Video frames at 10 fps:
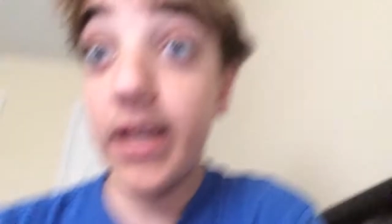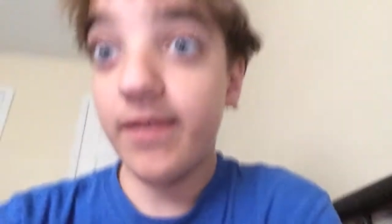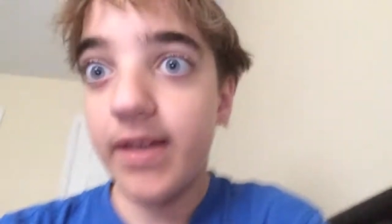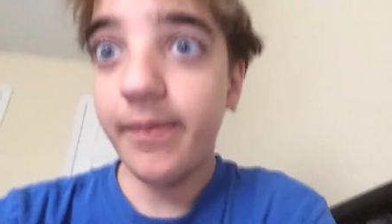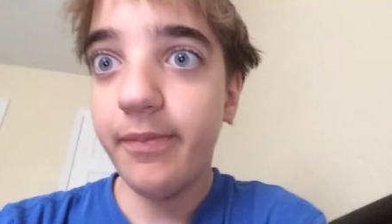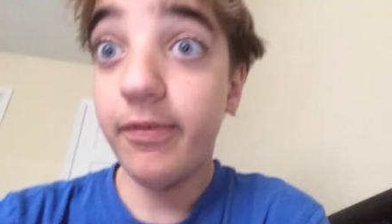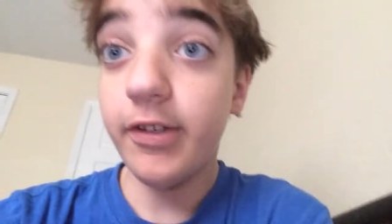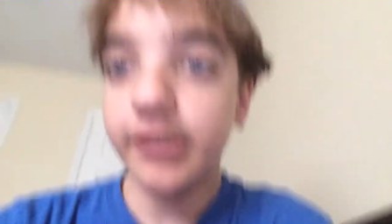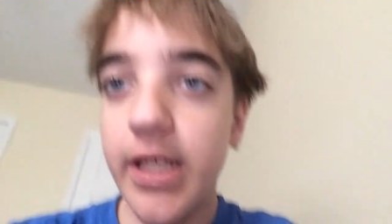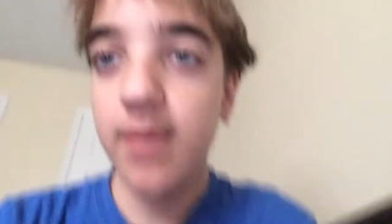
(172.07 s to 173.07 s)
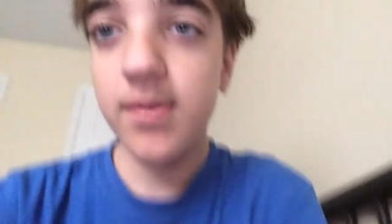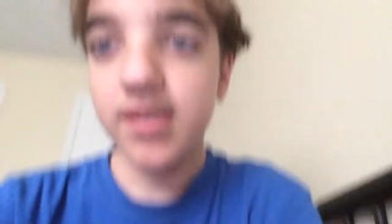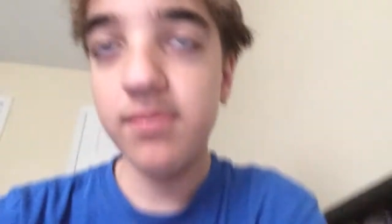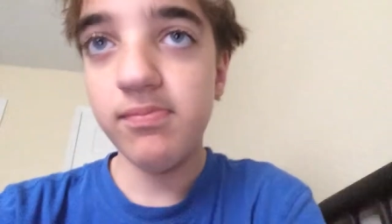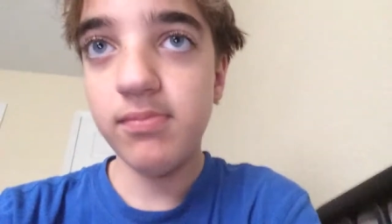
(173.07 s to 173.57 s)
give any real
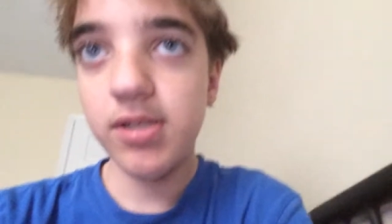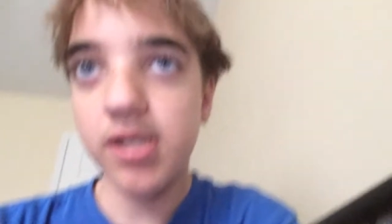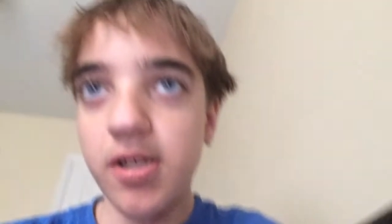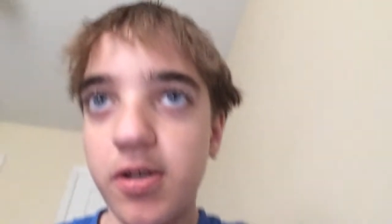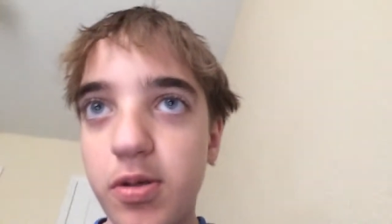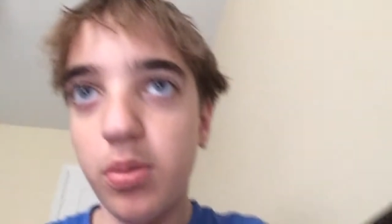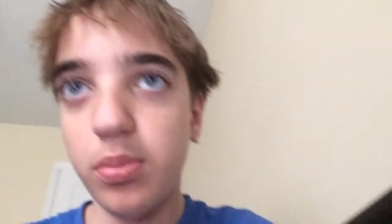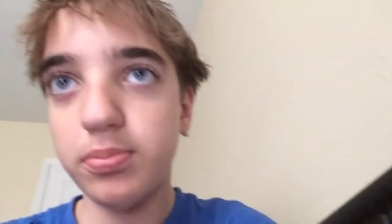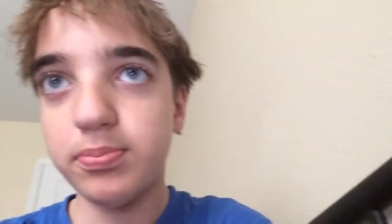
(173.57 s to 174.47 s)
names, so.